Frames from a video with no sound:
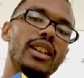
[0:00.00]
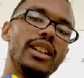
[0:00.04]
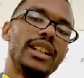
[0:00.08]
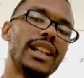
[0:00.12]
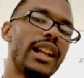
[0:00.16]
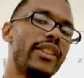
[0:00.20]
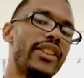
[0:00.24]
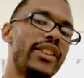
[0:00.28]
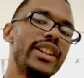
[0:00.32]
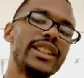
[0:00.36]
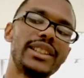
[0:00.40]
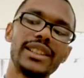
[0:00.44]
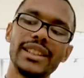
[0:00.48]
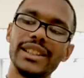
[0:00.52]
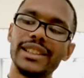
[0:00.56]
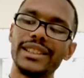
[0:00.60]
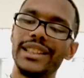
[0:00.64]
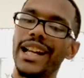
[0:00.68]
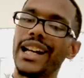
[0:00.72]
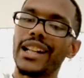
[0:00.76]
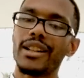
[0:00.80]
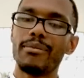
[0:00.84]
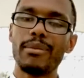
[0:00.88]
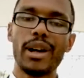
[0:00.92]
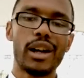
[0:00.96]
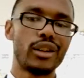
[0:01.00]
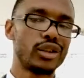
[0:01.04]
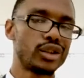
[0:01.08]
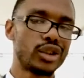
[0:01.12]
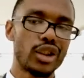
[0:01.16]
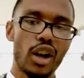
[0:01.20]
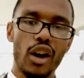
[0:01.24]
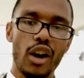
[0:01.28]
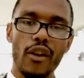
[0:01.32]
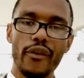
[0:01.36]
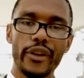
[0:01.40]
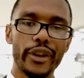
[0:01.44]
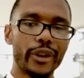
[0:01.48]
Now, this is not about
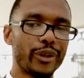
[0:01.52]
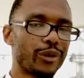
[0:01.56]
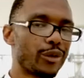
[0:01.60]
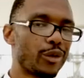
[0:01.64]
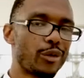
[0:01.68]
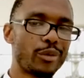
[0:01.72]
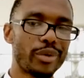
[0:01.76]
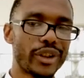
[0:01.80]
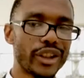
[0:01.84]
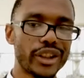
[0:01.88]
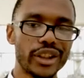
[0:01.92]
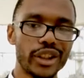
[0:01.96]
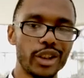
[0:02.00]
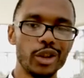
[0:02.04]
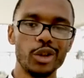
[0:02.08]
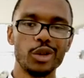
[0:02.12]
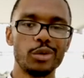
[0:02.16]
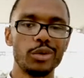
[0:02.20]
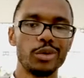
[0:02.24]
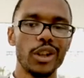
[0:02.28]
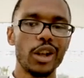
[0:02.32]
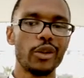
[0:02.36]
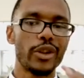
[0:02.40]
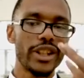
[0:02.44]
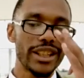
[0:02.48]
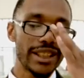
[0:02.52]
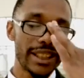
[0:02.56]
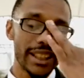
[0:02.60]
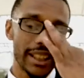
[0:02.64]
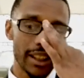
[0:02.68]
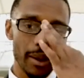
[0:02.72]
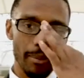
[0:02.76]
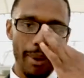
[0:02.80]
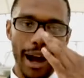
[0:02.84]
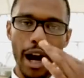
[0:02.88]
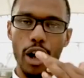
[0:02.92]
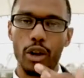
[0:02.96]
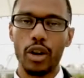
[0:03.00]
solving a Rubik's Cube. No, this
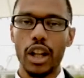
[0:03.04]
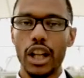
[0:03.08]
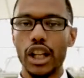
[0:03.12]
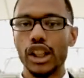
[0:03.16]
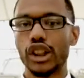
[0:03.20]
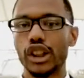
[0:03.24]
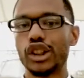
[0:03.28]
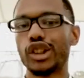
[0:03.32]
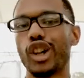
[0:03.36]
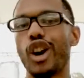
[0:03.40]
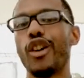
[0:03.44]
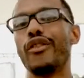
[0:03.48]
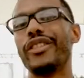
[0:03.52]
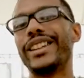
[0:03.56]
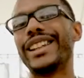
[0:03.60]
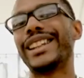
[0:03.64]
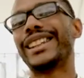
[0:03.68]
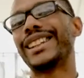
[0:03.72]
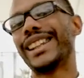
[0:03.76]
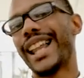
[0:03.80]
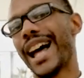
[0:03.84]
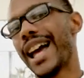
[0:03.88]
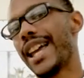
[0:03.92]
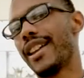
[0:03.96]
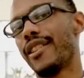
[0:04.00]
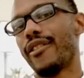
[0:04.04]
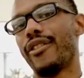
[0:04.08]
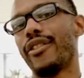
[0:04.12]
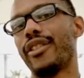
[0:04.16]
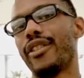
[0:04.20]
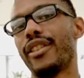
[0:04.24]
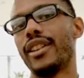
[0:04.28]
is about solving life.